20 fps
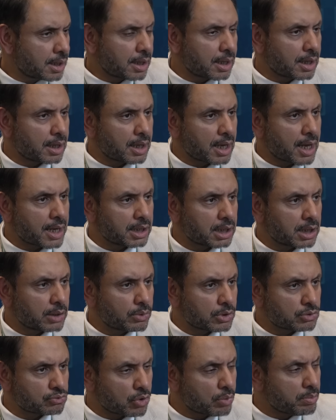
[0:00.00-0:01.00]
and he
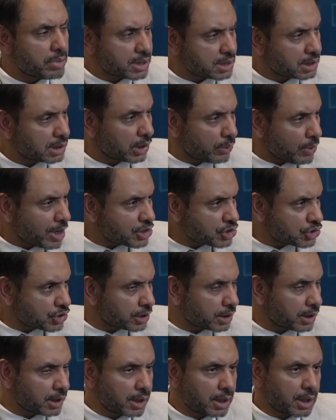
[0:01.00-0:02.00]
was robustly
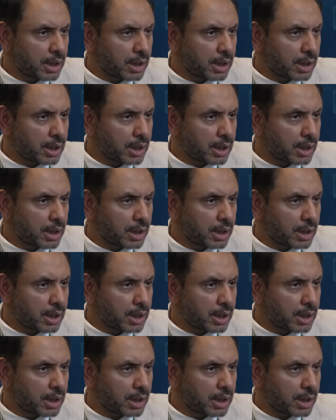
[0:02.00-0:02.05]
questioned.